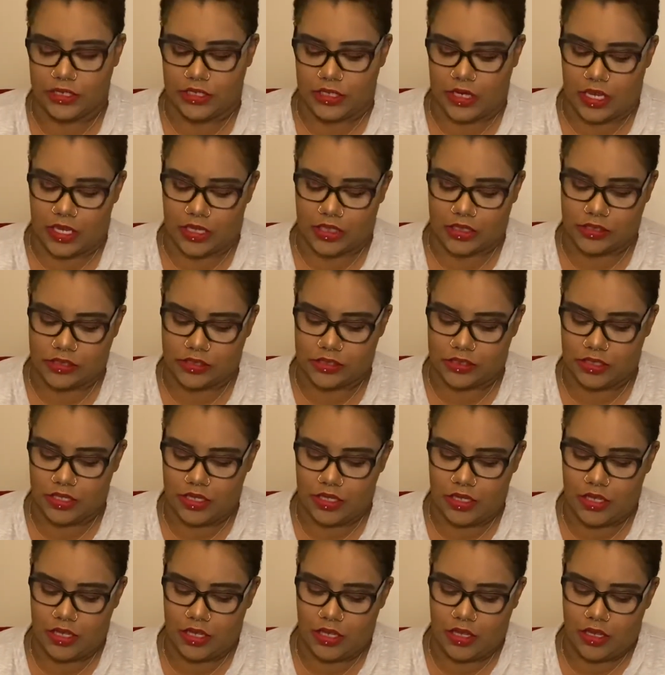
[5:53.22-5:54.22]
next,
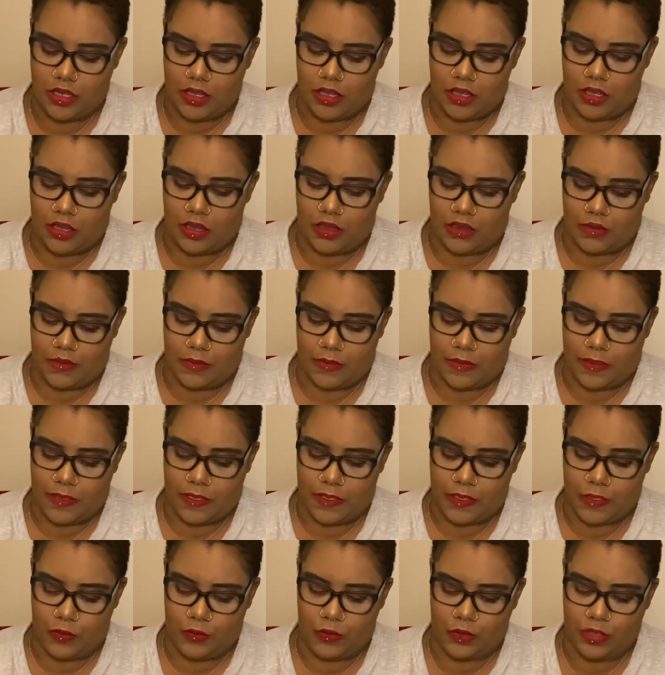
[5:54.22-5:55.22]

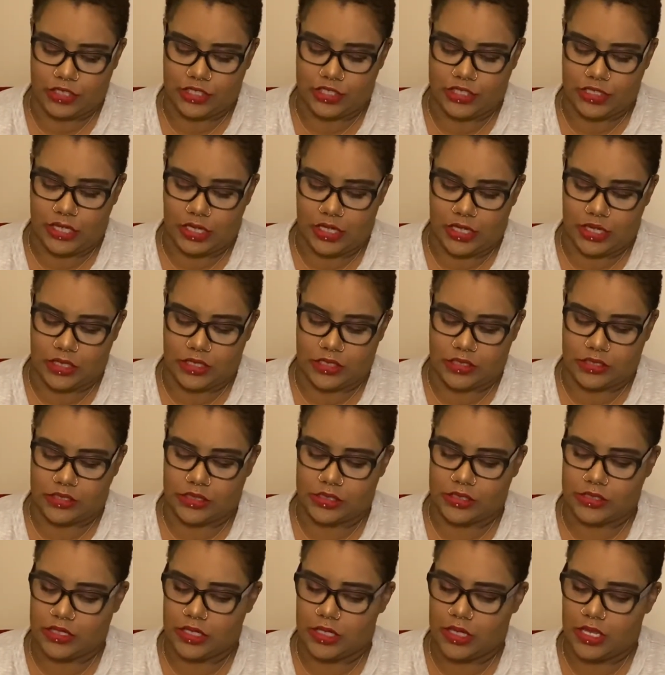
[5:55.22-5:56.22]
which
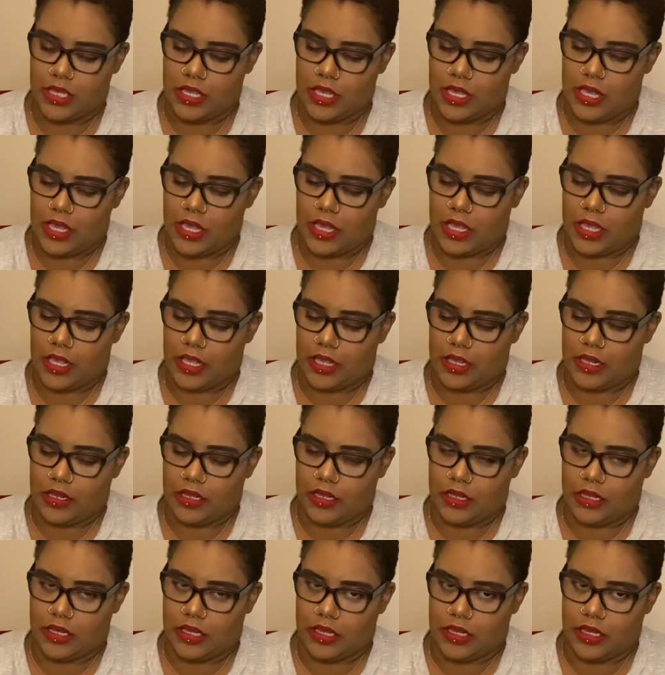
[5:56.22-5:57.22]
is,
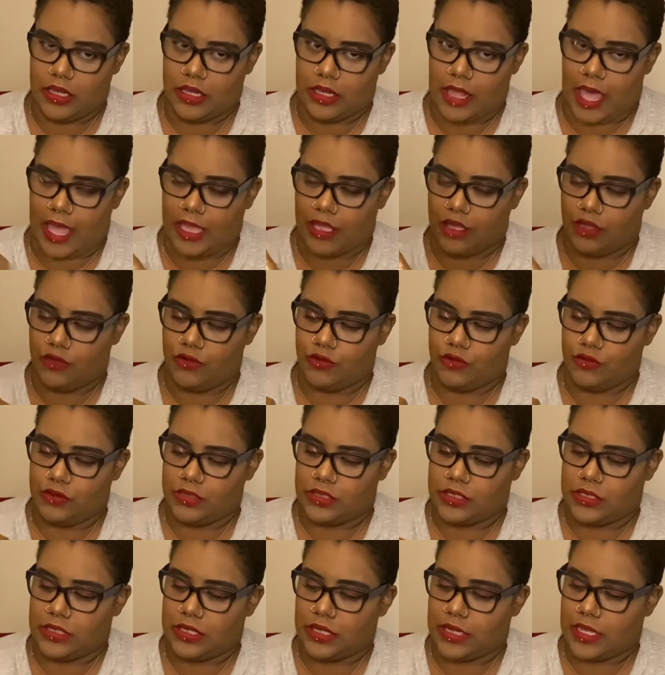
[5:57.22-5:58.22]
I
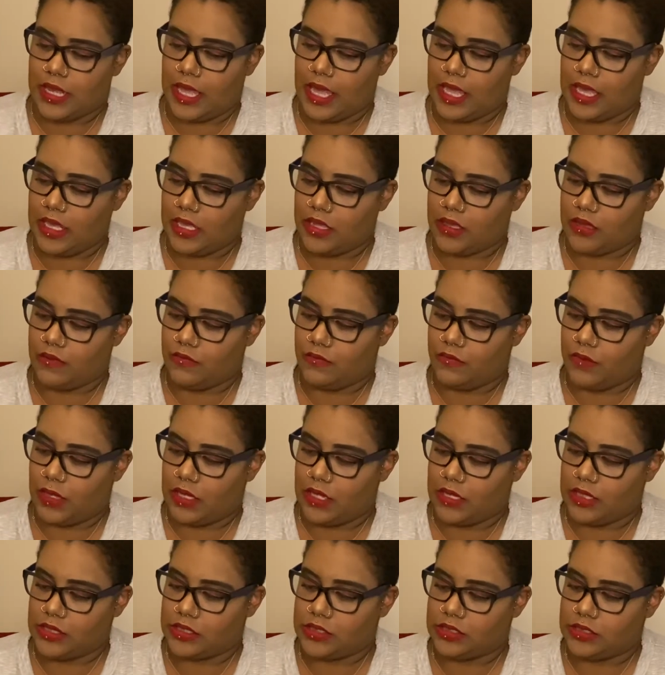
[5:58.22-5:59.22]
used the Cake
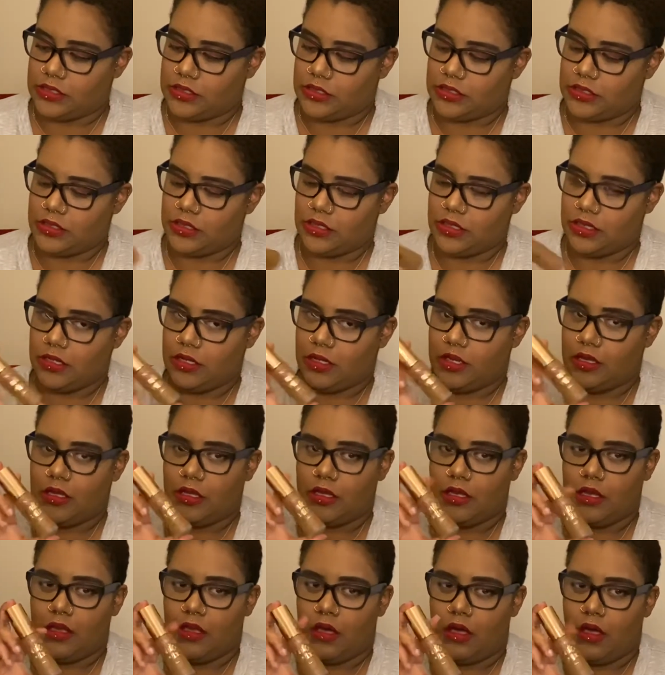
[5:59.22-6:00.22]
Mix
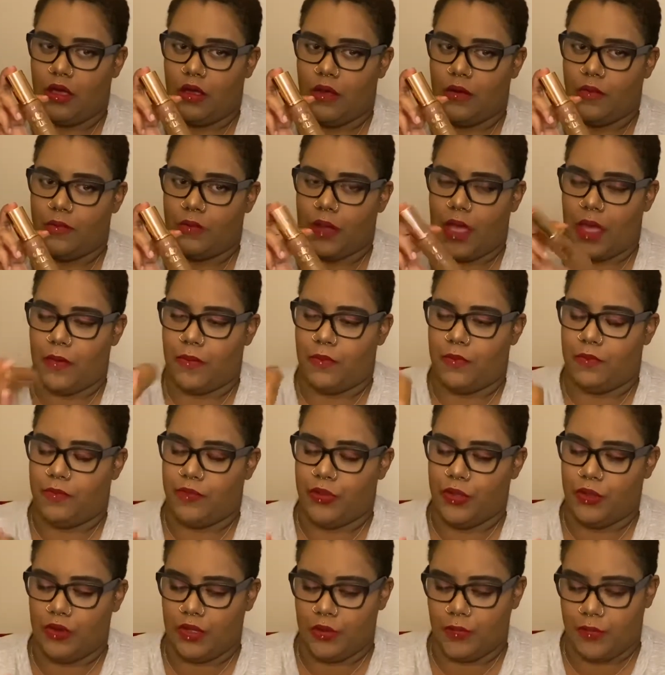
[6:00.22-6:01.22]
by
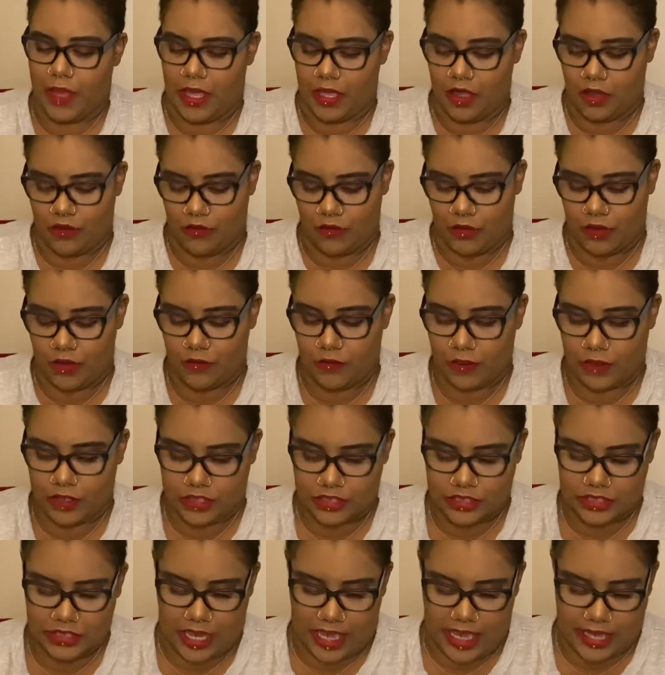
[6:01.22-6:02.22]
Beauty Bakery,
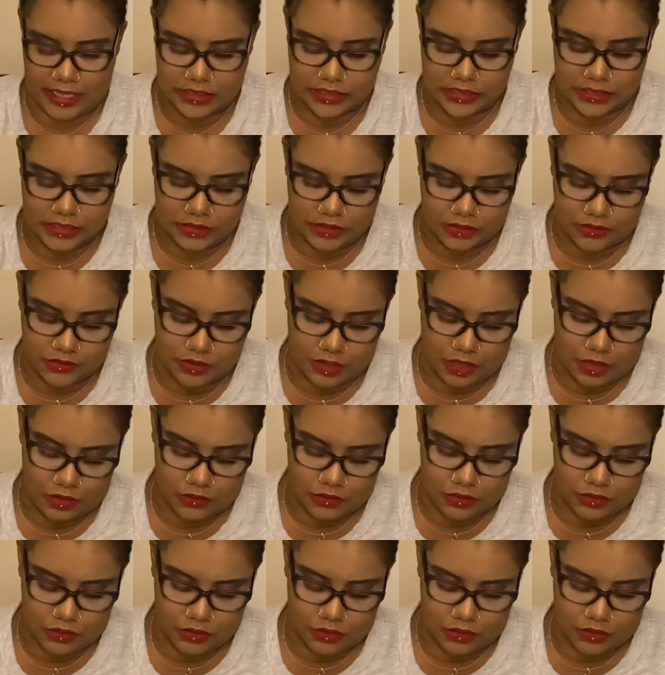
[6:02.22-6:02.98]
which I still don't